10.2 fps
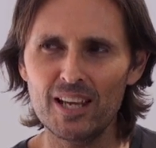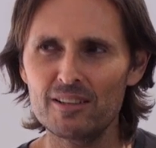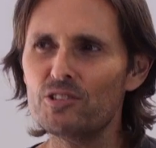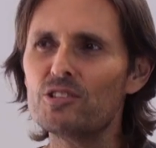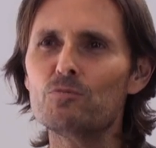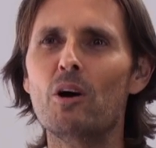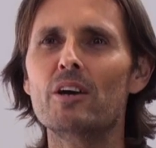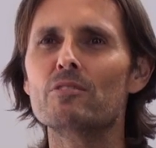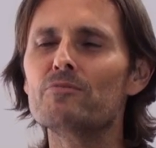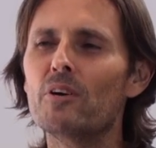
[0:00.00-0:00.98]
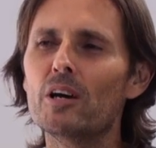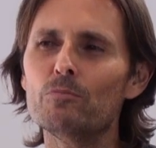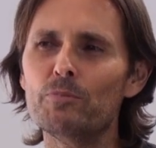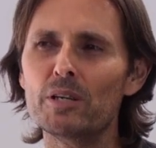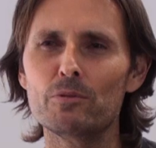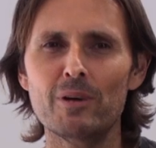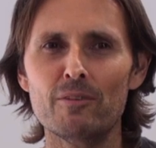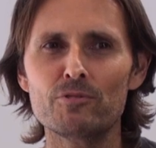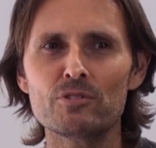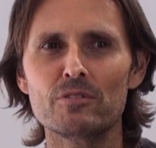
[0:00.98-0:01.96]
and this is why you find people
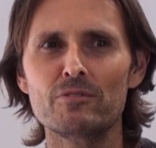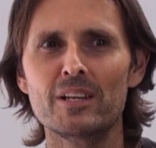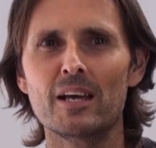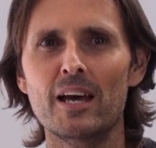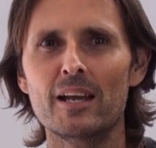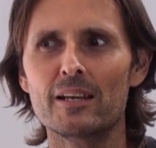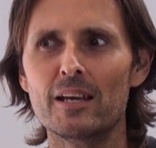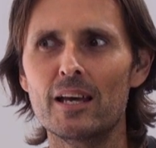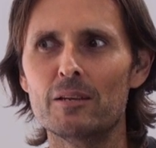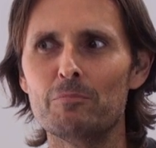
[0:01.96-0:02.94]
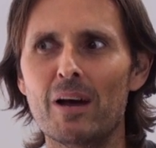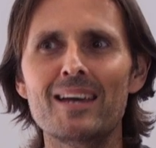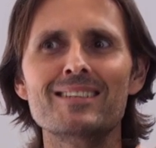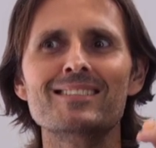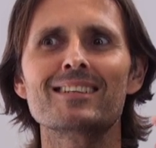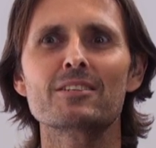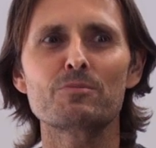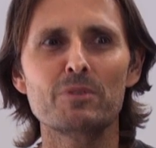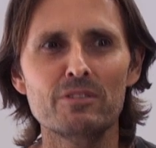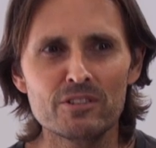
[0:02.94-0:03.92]
have sort of an amazing
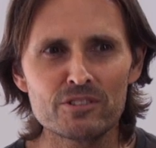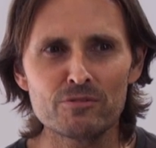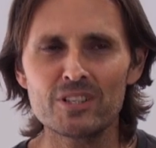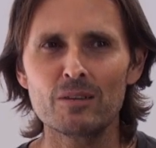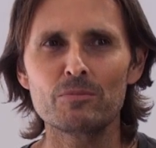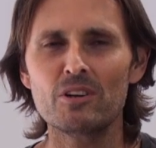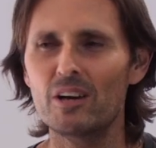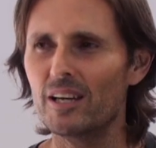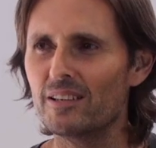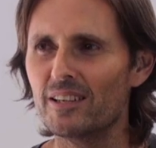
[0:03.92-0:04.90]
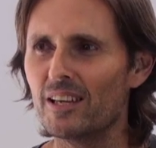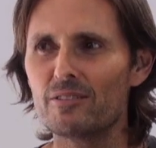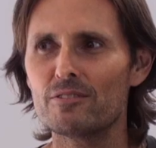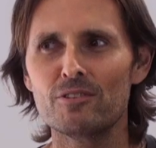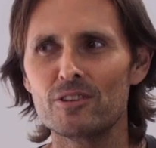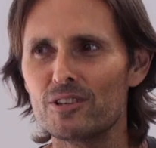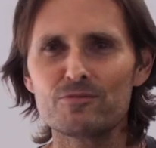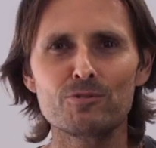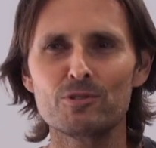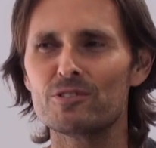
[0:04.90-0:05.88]
experience of some kind in their
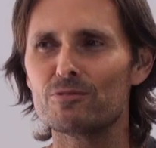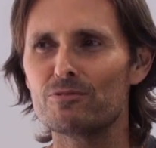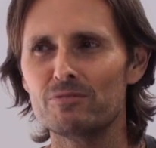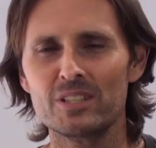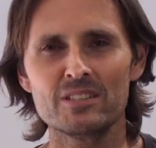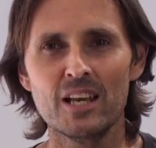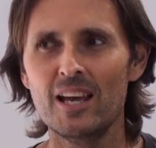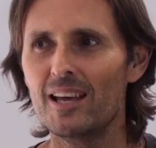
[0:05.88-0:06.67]
30s, 40s or 50s,